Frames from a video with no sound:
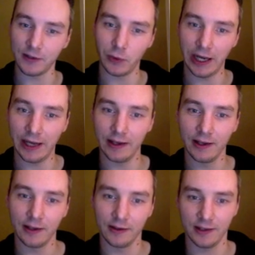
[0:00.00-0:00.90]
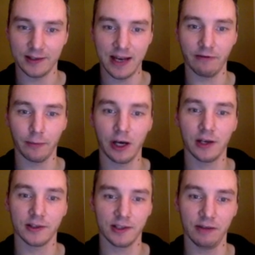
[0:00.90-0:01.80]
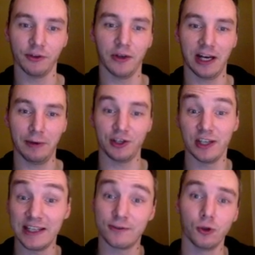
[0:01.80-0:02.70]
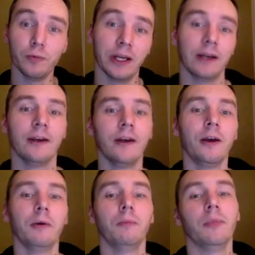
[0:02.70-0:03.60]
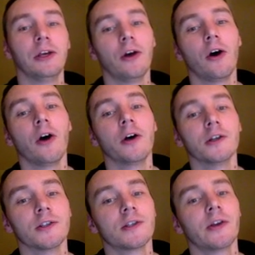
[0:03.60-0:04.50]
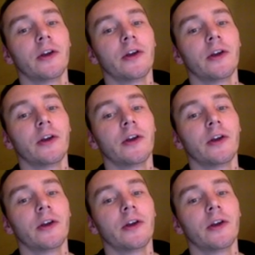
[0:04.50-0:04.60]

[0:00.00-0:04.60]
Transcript: where this never passes, even though the animation is looping, because